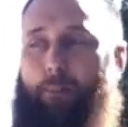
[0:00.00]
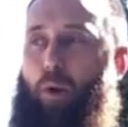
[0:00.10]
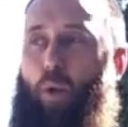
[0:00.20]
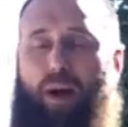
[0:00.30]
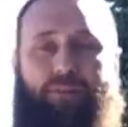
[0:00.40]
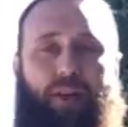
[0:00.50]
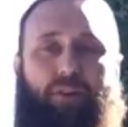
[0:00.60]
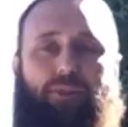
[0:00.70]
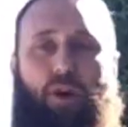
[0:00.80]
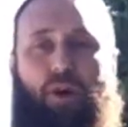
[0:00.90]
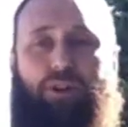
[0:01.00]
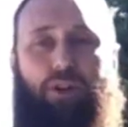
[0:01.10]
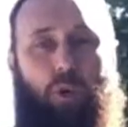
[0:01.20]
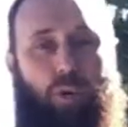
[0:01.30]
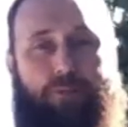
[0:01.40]
My wife and I have talked,
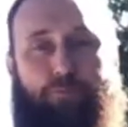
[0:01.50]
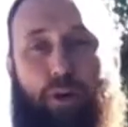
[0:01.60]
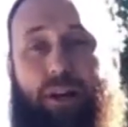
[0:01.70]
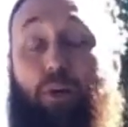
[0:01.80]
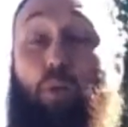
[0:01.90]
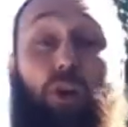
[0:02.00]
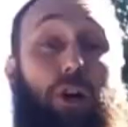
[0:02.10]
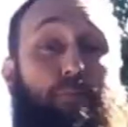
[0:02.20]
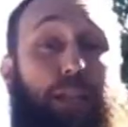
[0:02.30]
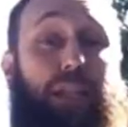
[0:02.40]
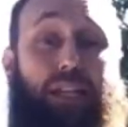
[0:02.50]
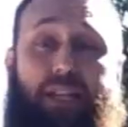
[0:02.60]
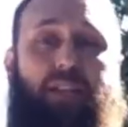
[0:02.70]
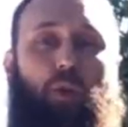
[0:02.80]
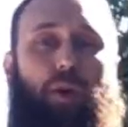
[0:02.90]
we've prayed, and we're going to be
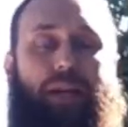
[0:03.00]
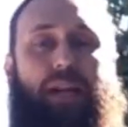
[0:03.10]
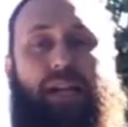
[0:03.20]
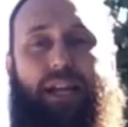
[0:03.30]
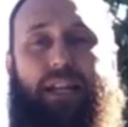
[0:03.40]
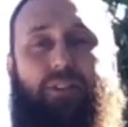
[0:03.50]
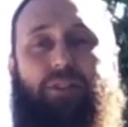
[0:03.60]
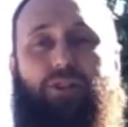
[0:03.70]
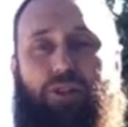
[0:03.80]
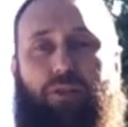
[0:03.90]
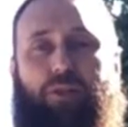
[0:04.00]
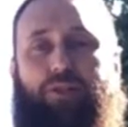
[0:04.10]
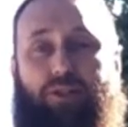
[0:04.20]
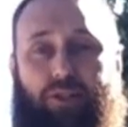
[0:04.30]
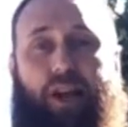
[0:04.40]
leading the way in giving a
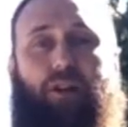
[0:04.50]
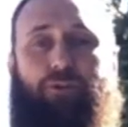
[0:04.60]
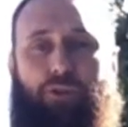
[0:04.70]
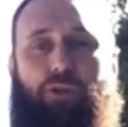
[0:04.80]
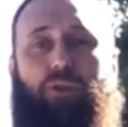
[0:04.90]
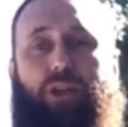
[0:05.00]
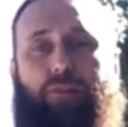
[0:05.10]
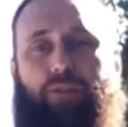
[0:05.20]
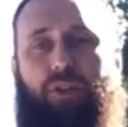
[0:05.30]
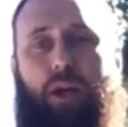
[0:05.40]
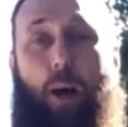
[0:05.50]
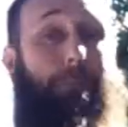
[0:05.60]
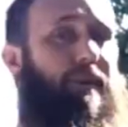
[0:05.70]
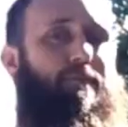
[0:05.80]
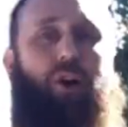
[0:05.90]
generous sacrificial gift
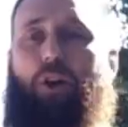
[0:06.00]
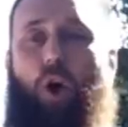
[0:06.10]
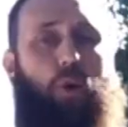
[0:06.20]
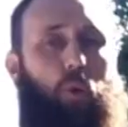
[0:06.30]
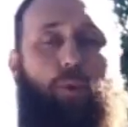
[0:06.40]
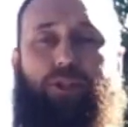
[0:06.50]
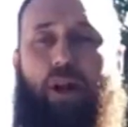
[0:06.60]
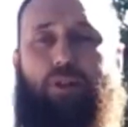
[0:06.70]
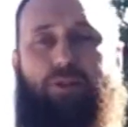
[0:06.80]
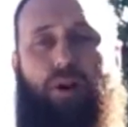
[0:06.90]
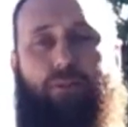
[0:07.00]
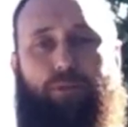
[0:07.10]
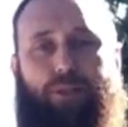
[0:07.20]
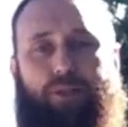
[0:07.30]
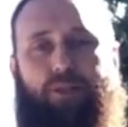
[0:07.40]
above and beyond our normal tithes and
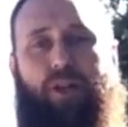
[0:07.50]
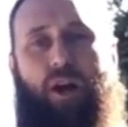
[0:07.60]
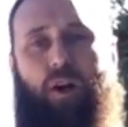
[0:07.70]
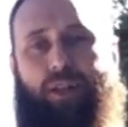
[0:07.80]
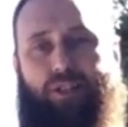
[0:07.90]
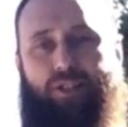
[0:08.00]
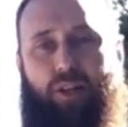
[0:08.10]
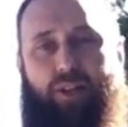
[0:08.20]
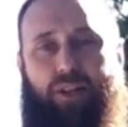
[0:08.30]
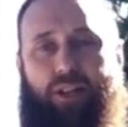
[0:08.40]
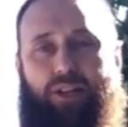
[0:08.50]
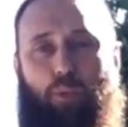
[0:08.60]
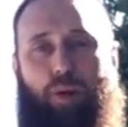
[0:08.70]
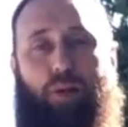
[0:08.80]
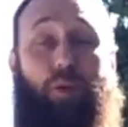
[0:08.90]
offerings on that Sunday as well.